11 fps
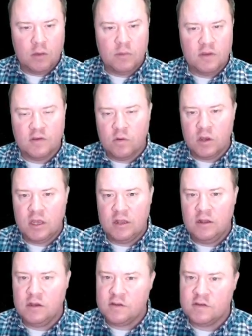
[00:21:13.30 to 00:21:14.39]
So it
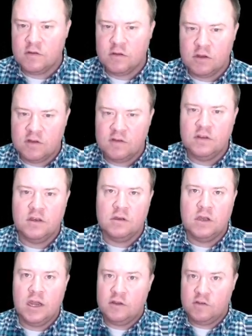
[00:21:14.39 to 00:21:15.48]
looks still
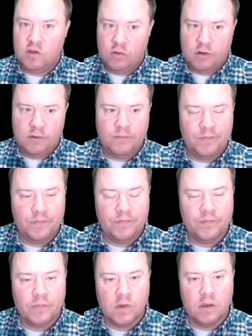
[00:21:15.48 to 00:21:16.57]
kind of skewed.
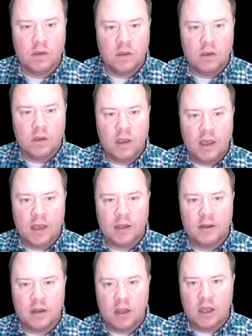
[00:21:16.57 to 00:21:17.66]

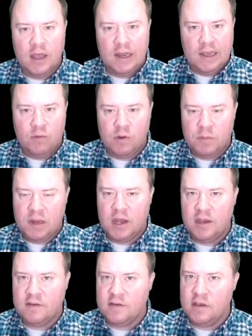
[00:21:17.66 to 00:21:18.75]
And it would be
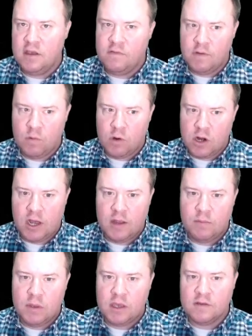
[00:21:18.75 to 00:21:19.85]
nice if it were not,
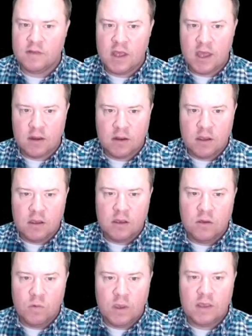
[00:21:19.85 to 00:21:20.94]
because then
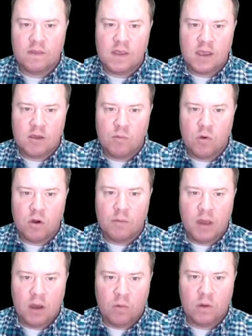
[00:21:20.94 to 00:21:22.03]
we could think more
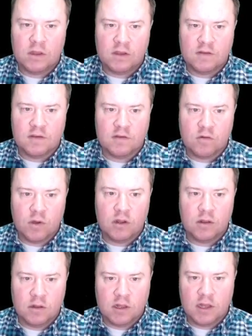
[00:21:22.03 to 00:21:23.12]
about what this is going to
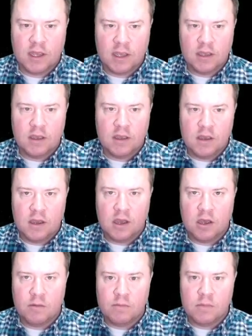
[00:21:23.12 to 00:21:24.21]
look like,
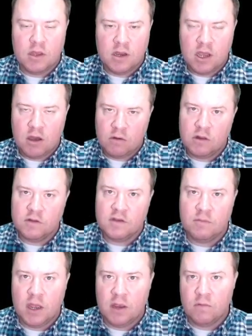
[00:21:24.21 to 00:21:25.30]
and how close it
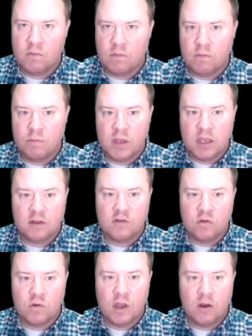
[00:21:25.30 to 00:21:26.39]
might be
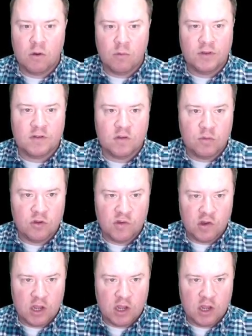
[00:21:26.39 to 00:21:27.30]
to a normal distribution.